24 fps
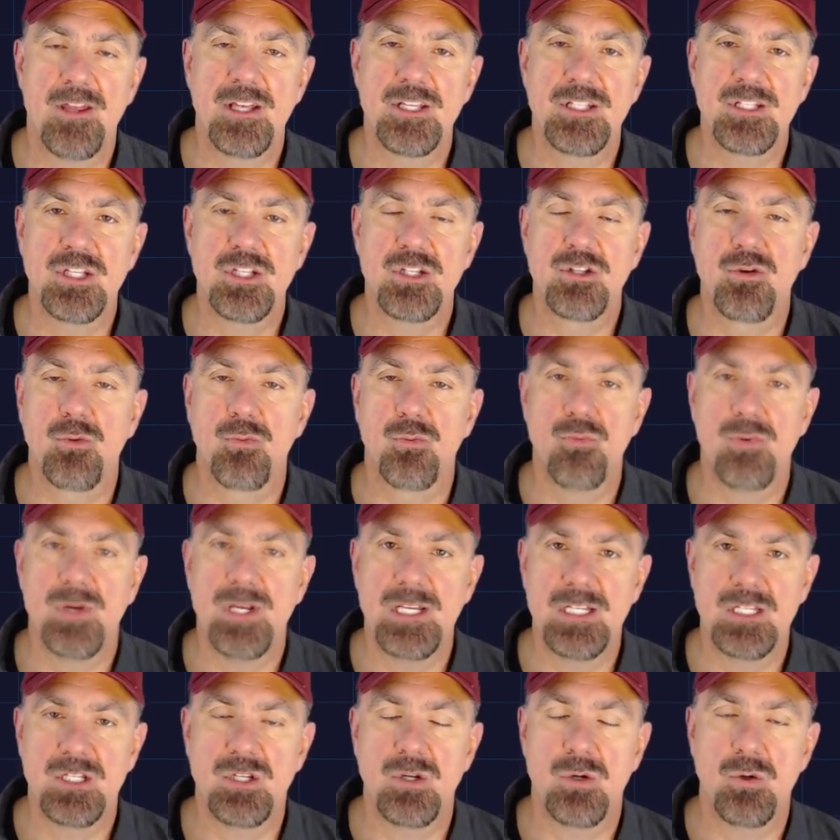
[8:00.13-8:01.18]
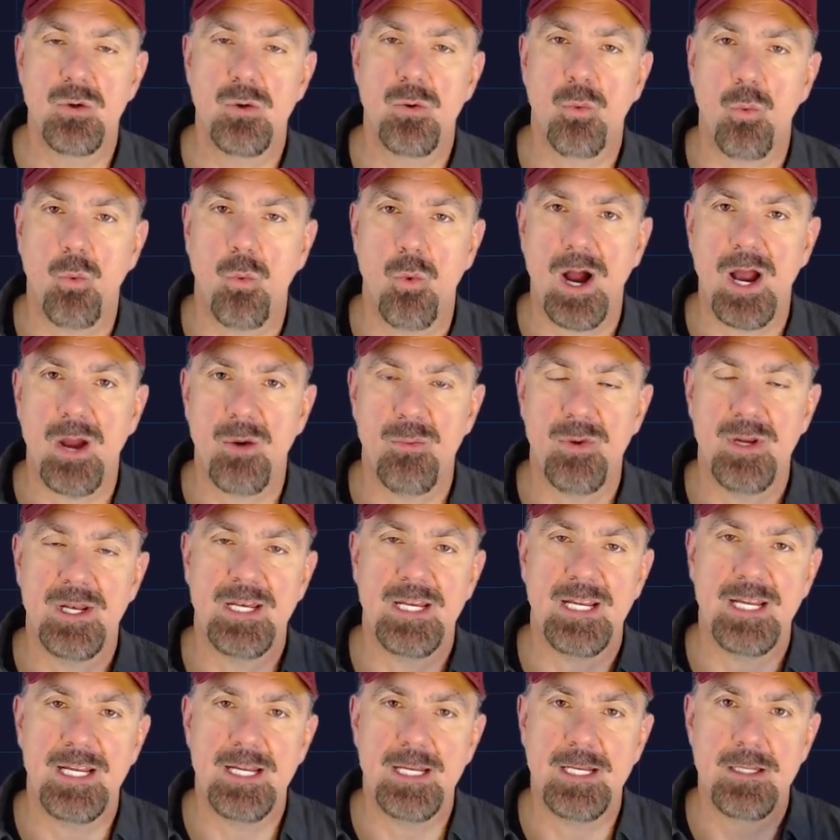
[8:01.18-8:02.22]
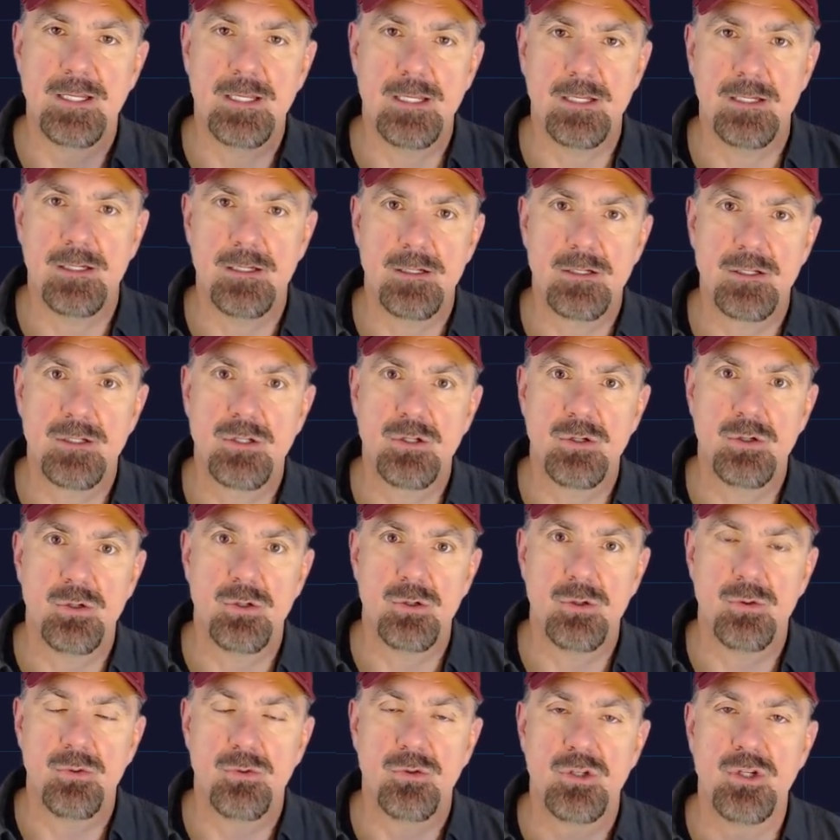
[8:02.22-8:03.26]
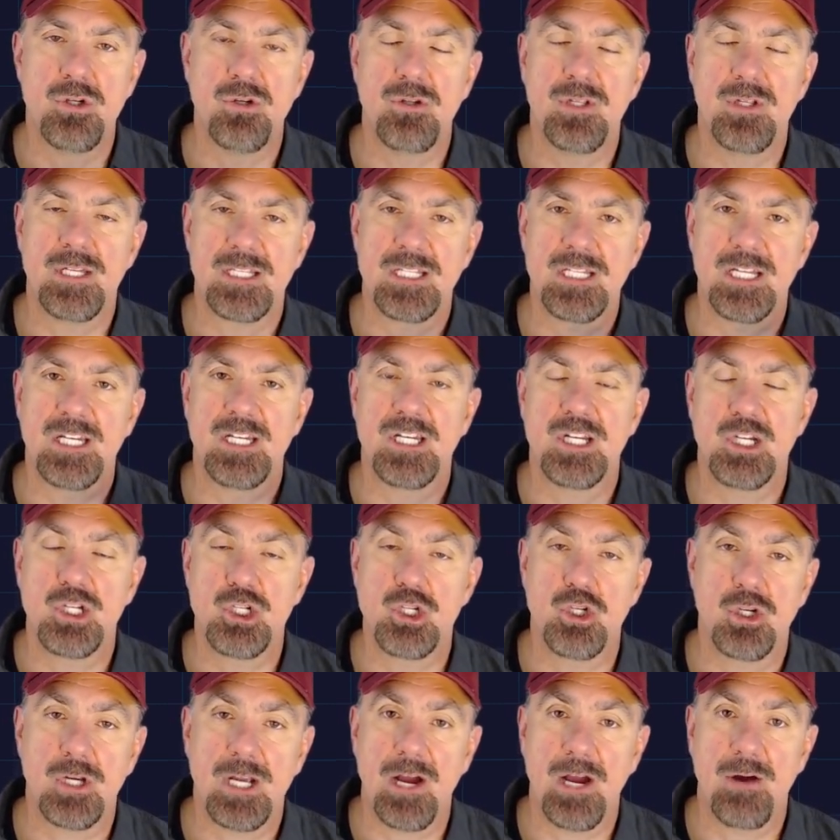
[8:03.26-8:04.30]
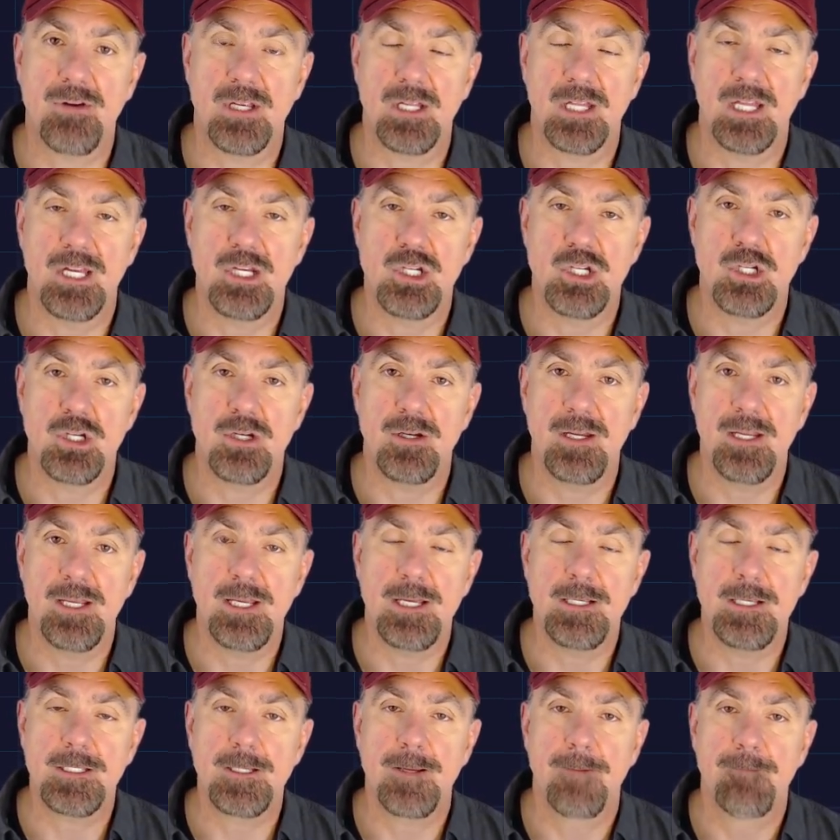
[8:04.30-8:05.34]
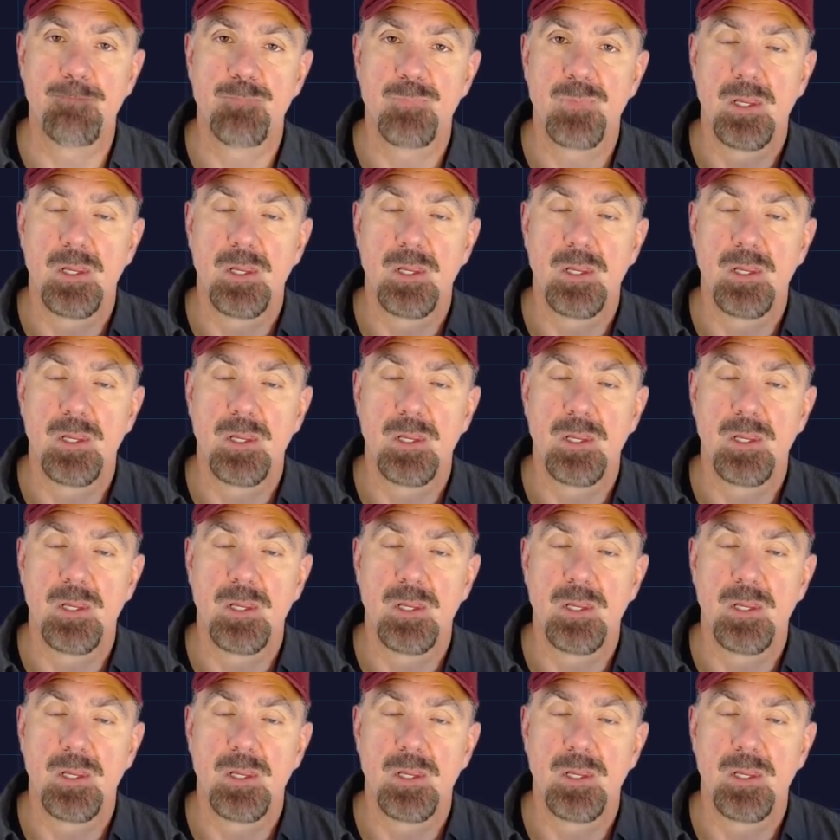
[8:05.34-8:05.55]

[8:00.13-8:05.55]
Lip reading: this is the reason why we need to do this additional calculation is